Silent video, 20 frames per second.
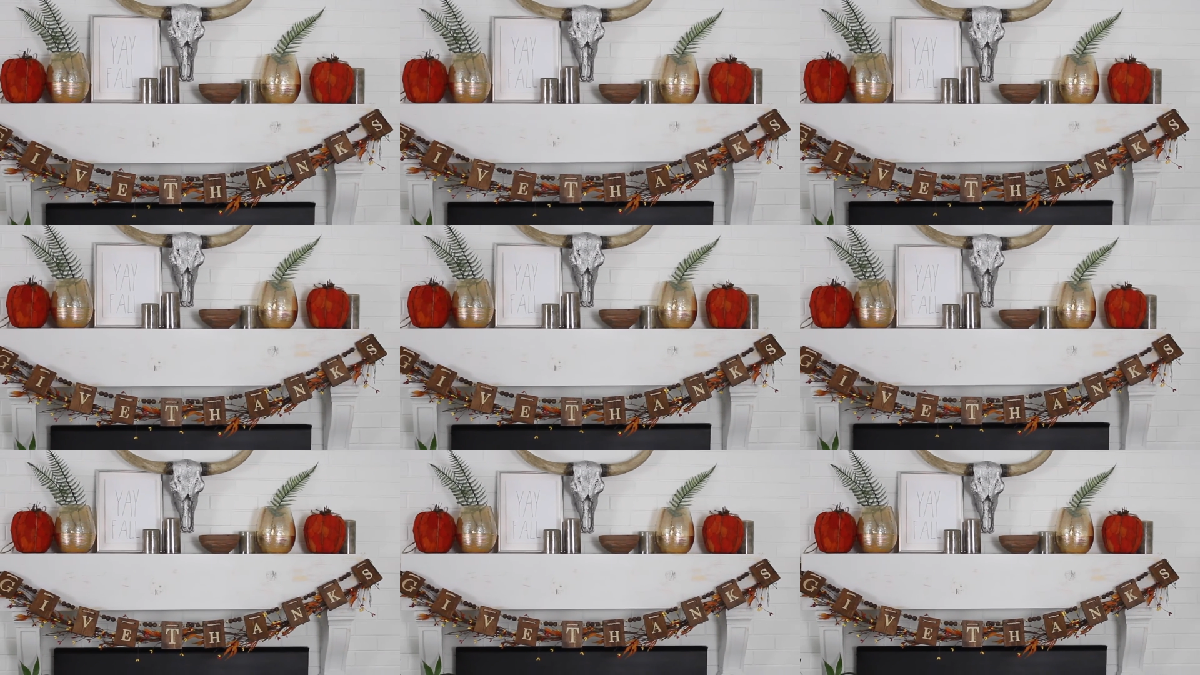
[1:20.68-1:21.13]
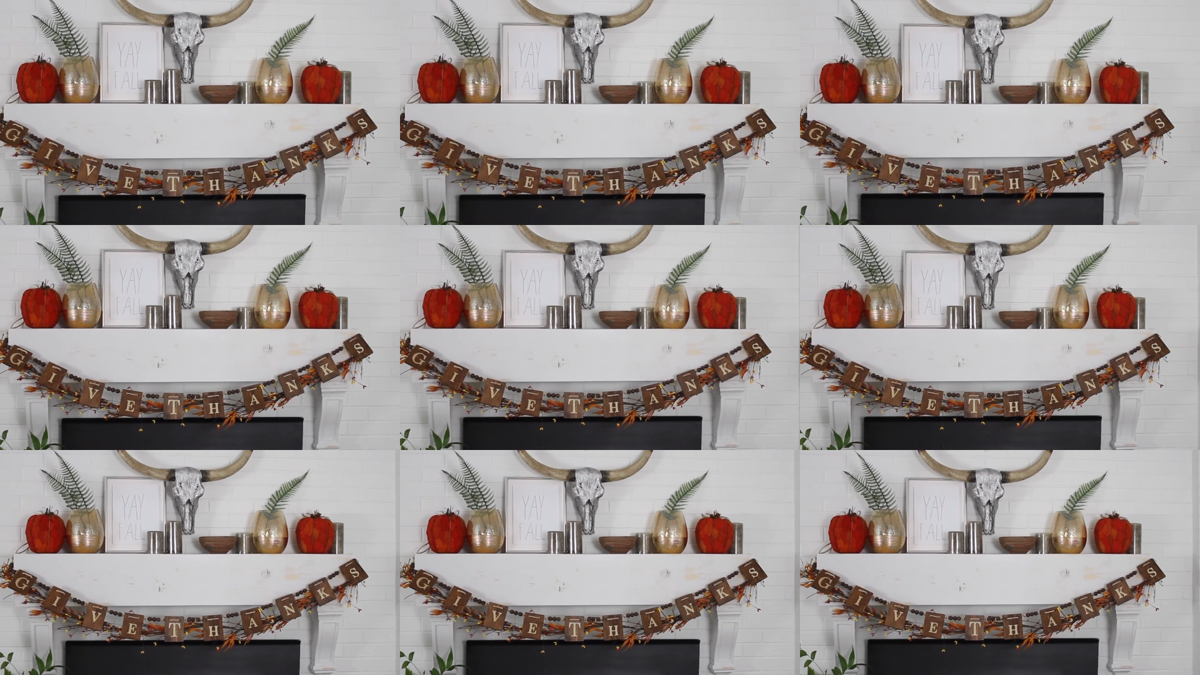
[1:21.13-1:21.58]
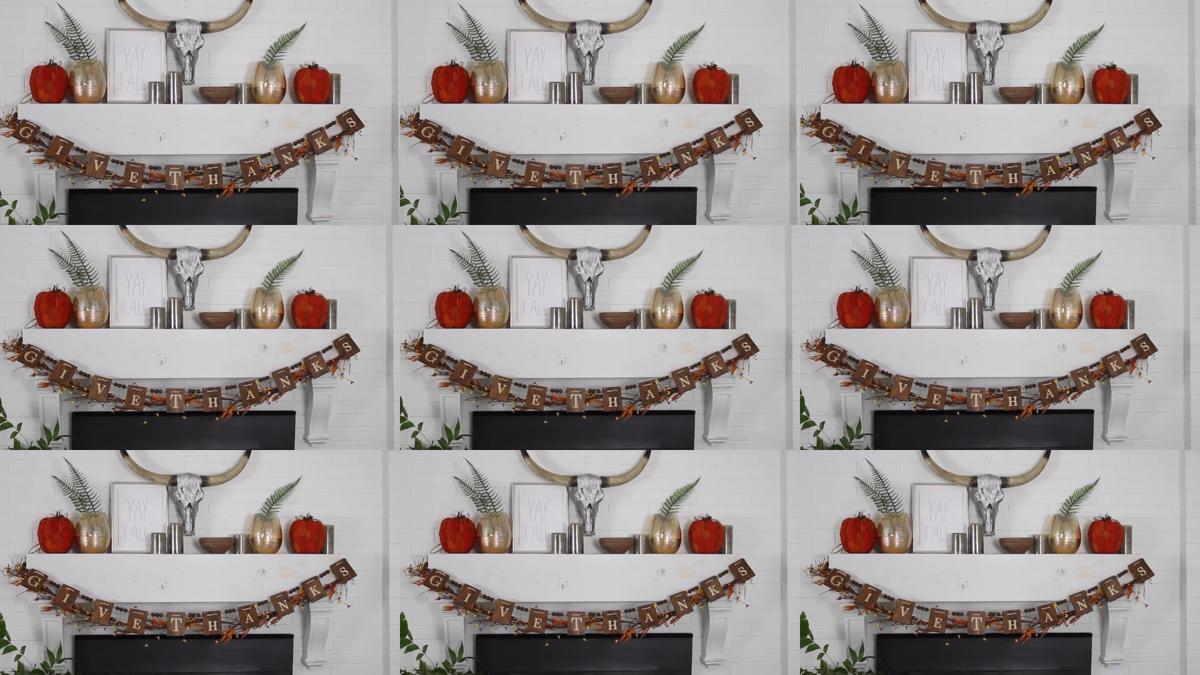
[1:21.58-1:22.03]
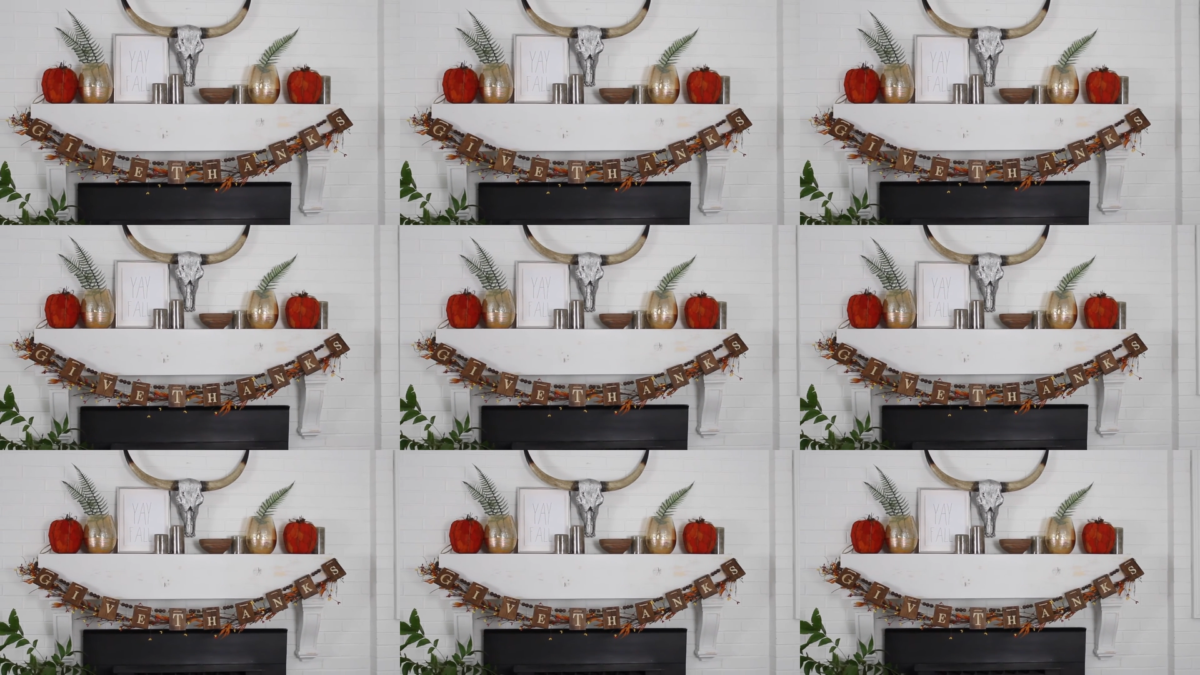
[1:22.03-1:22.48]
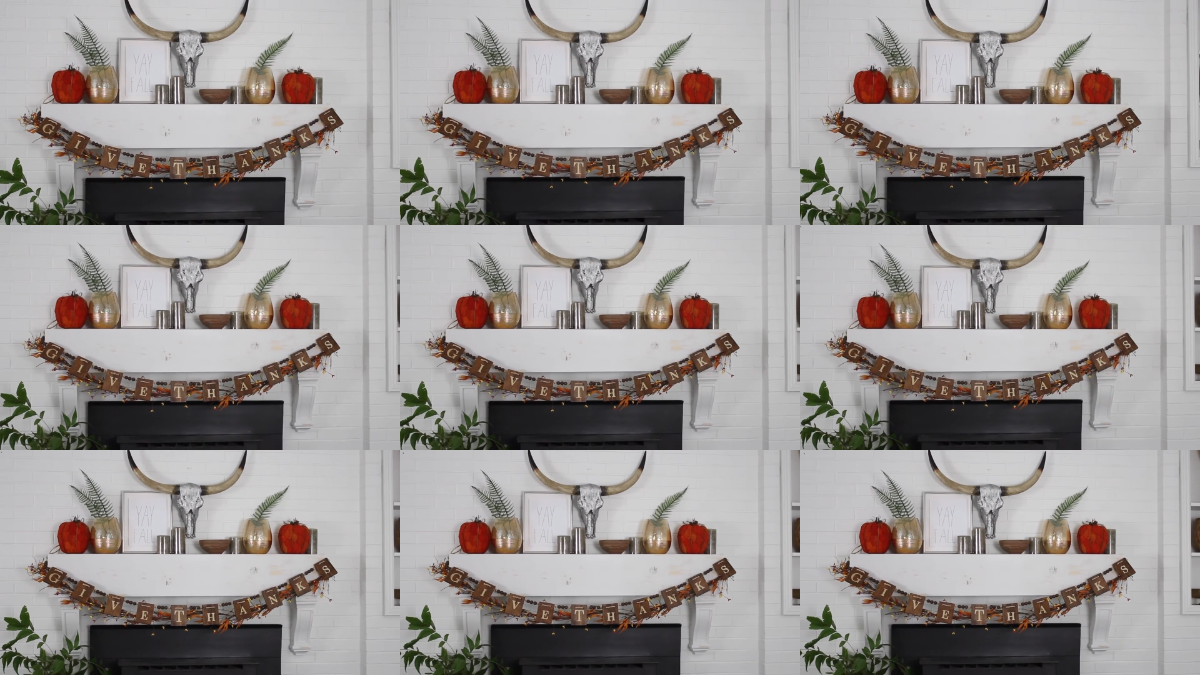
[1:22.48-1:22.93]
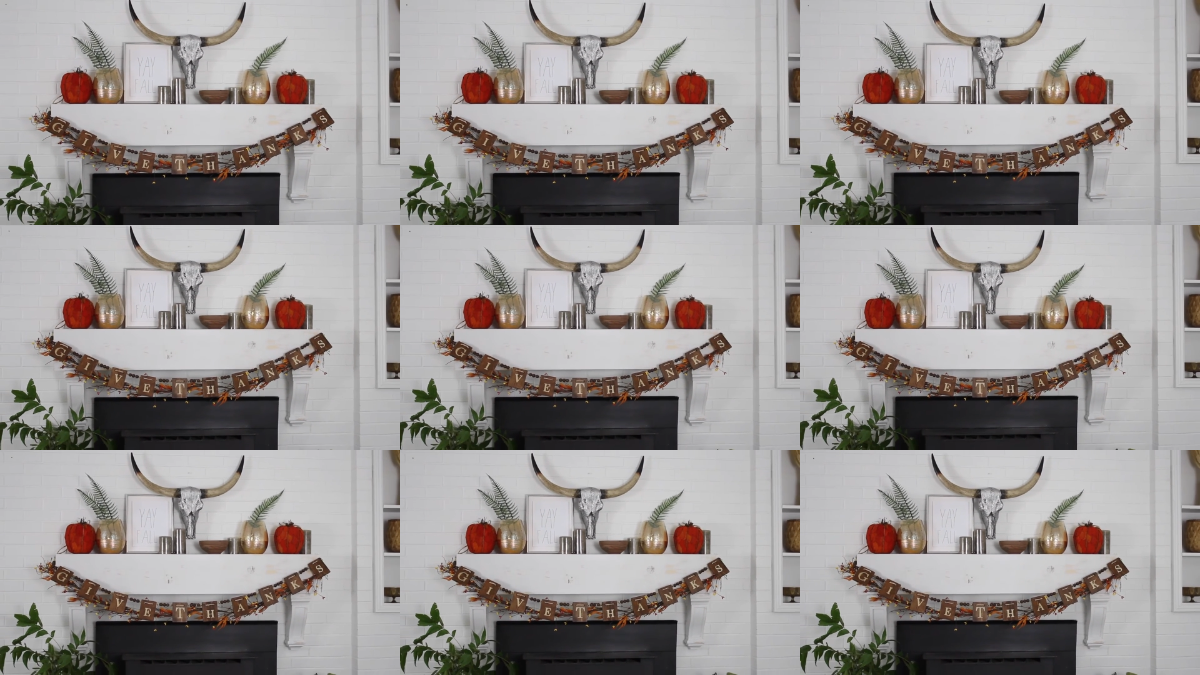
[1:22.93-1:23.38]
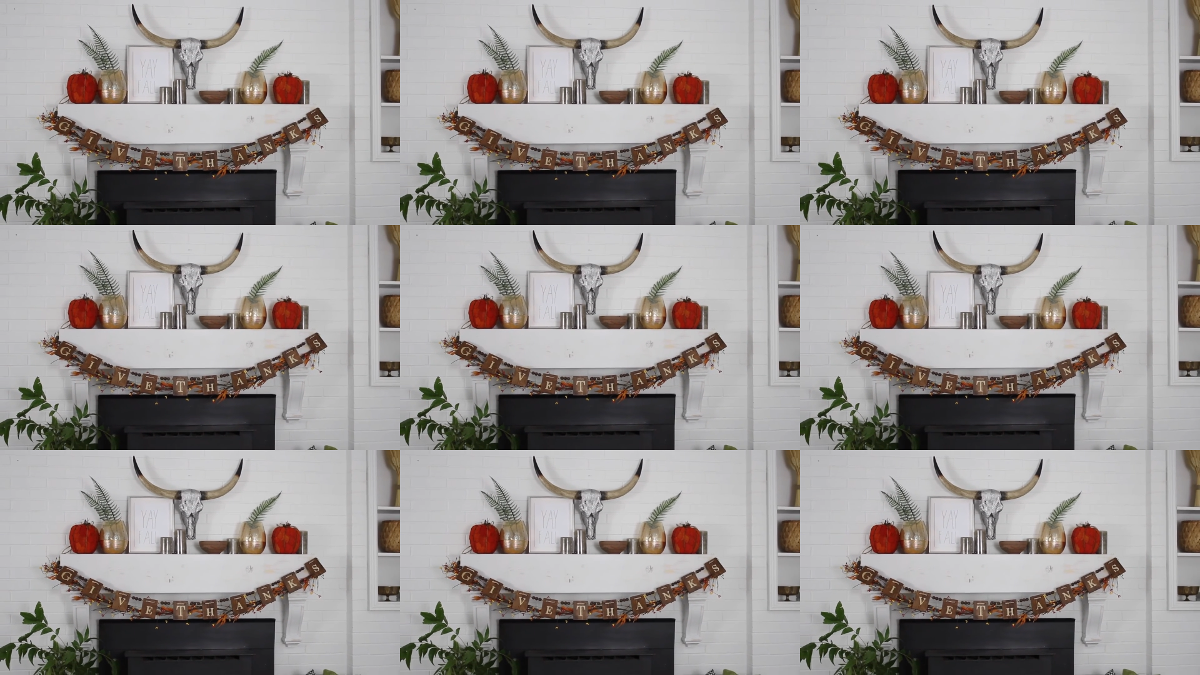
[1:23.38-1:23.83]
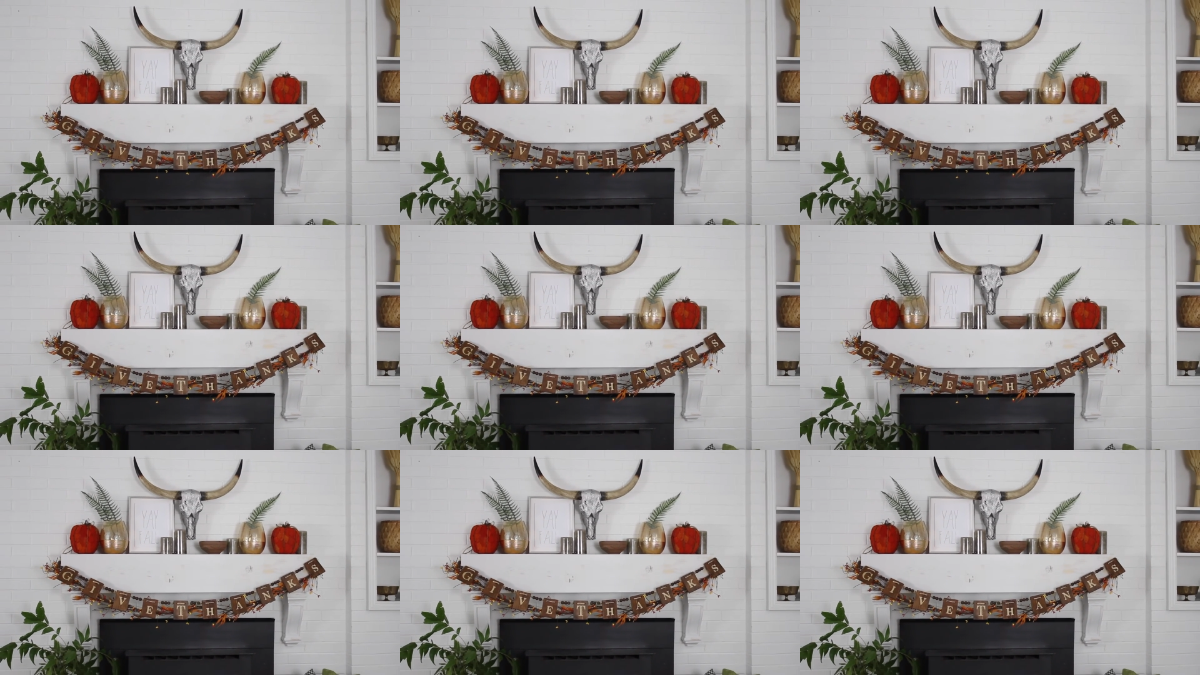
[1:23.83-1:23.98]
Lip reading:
Nobody's mouth can be seen.